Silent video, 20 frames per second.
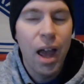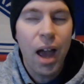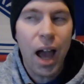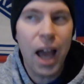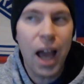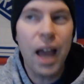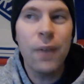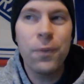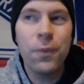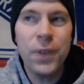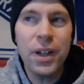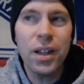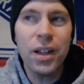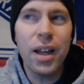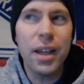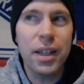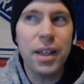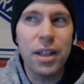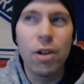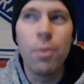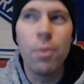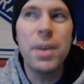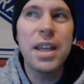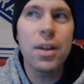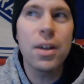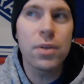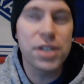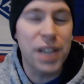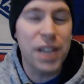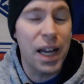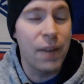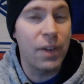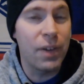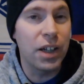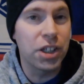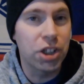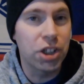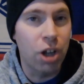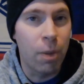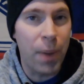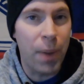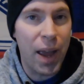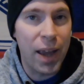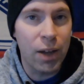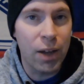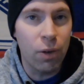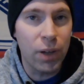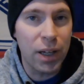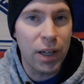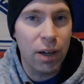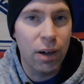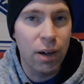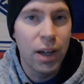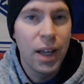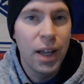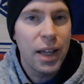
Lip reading: I feel like, you know, Mika was kind of at a sharp angle here.